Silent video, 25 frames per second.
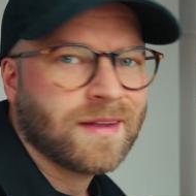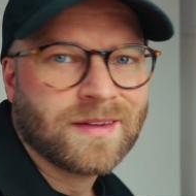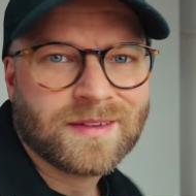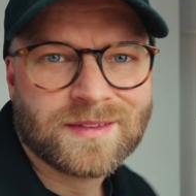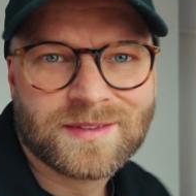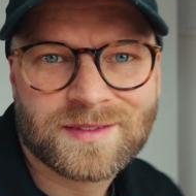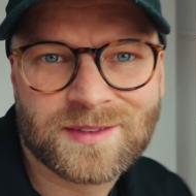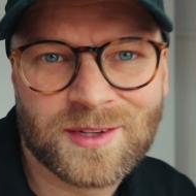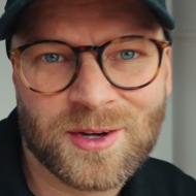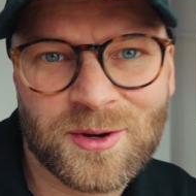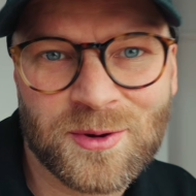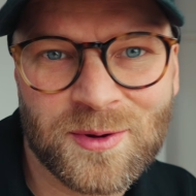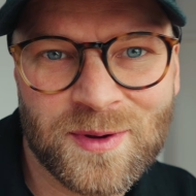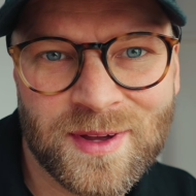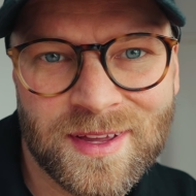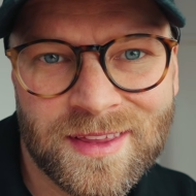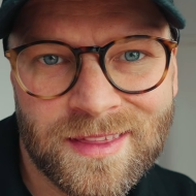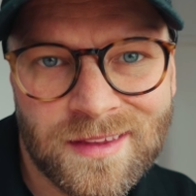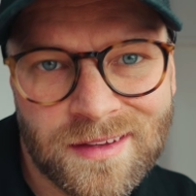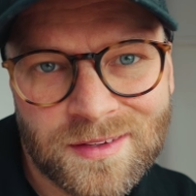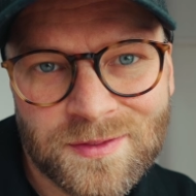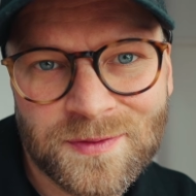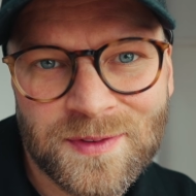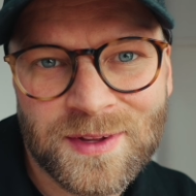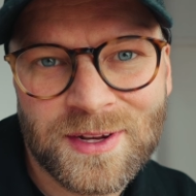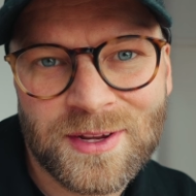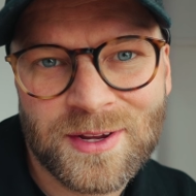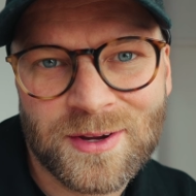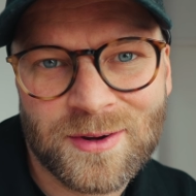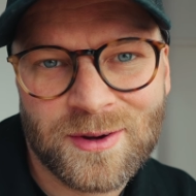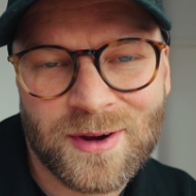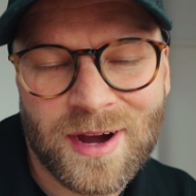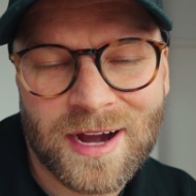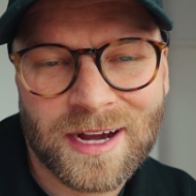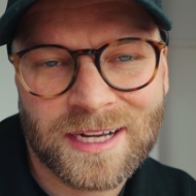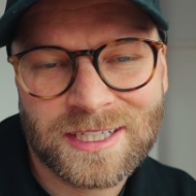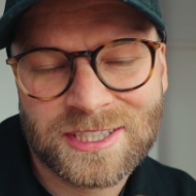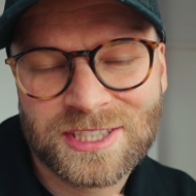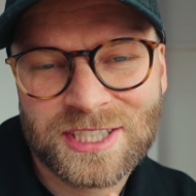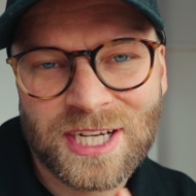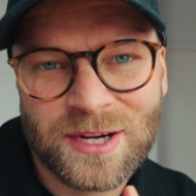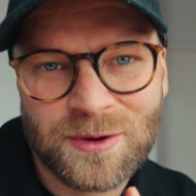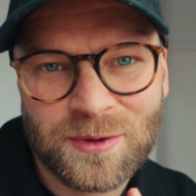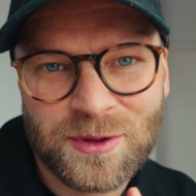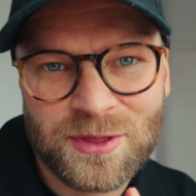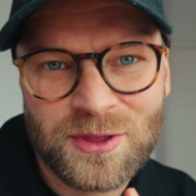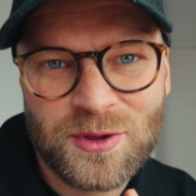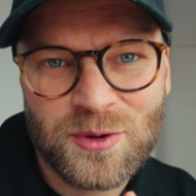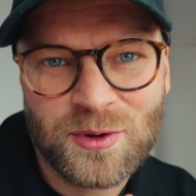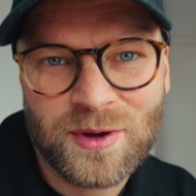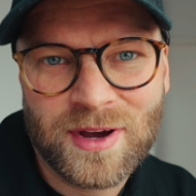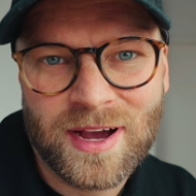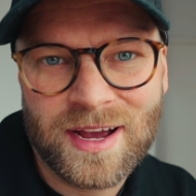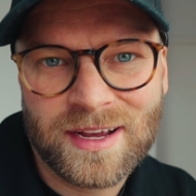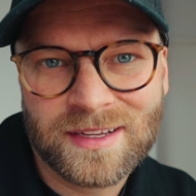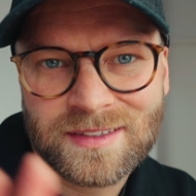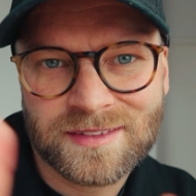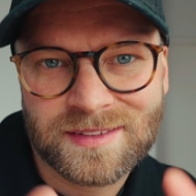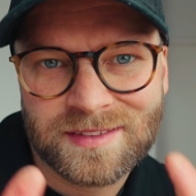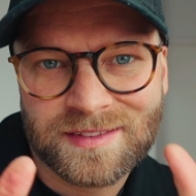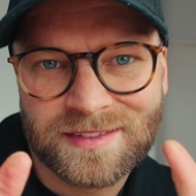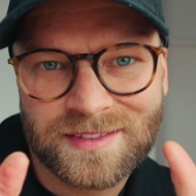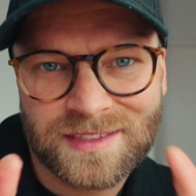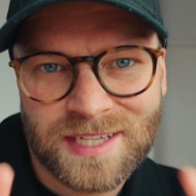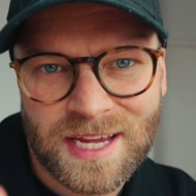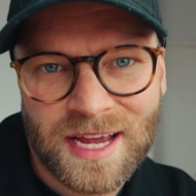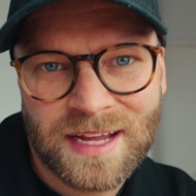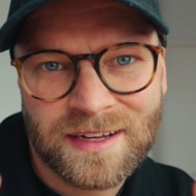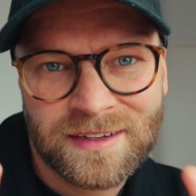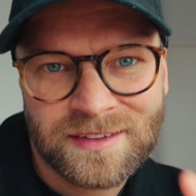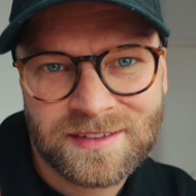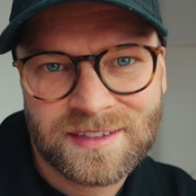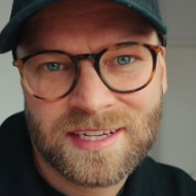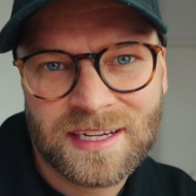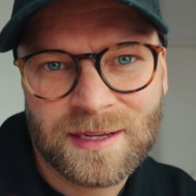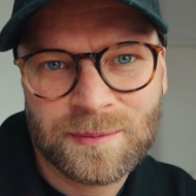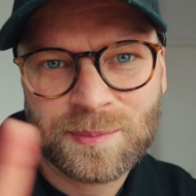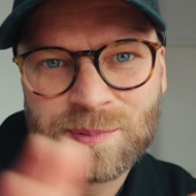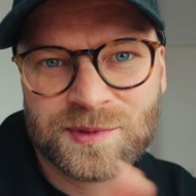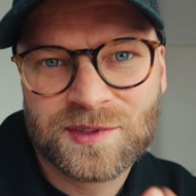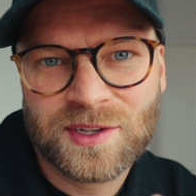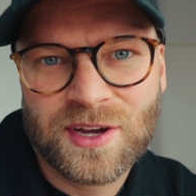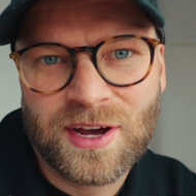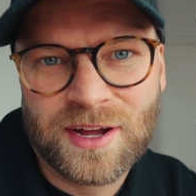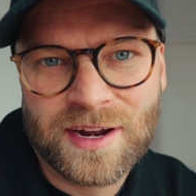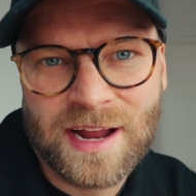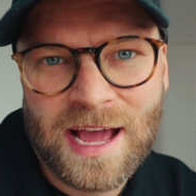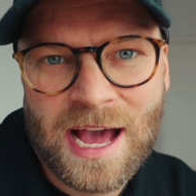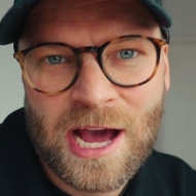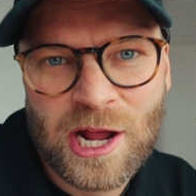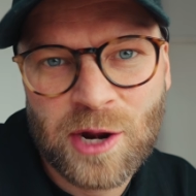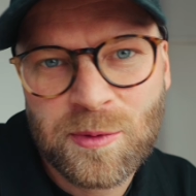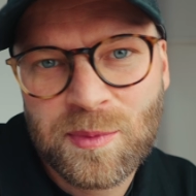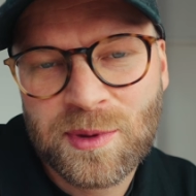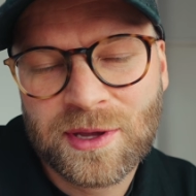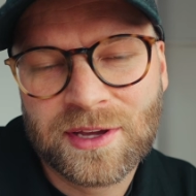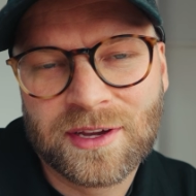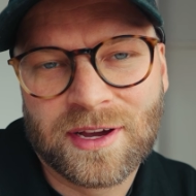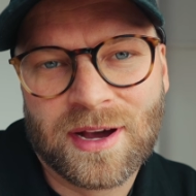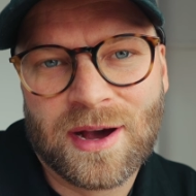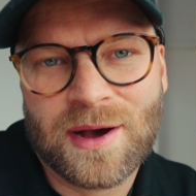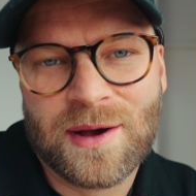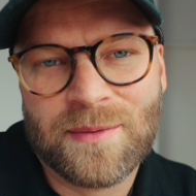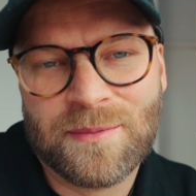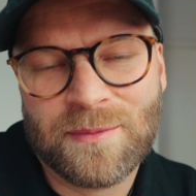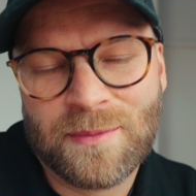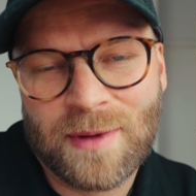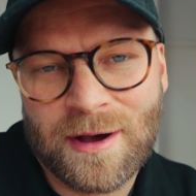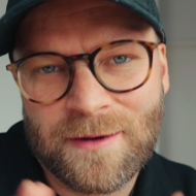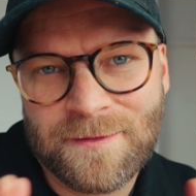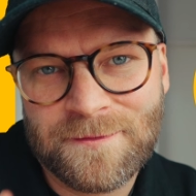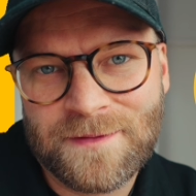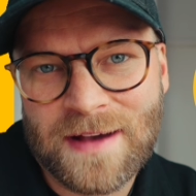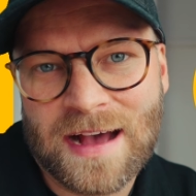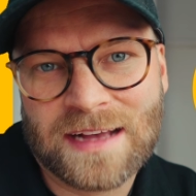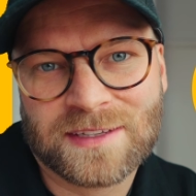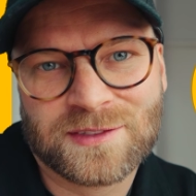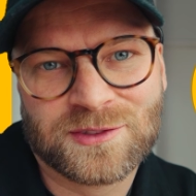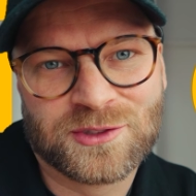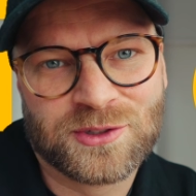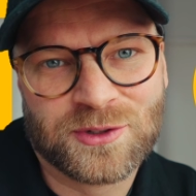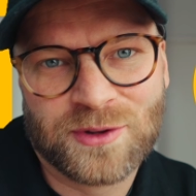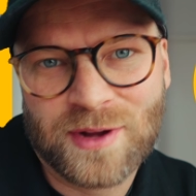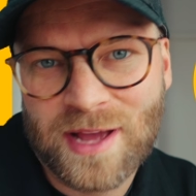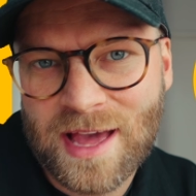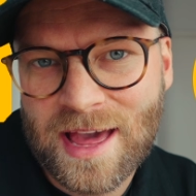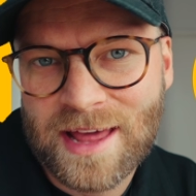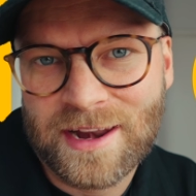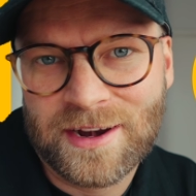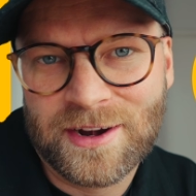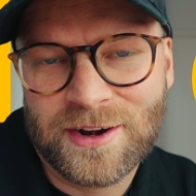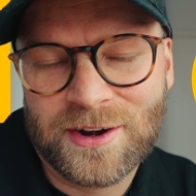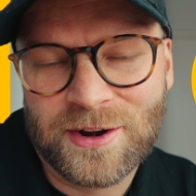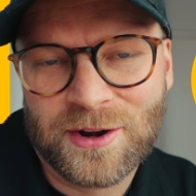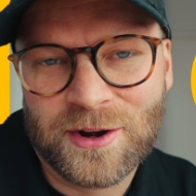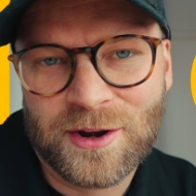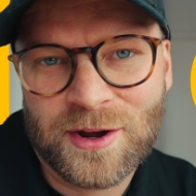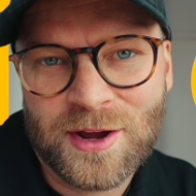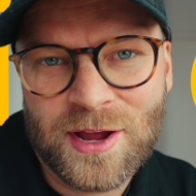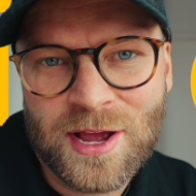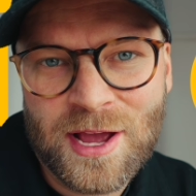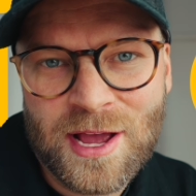So in this video, I'm gonna share with you guys 10 tips on how to become a faster editor.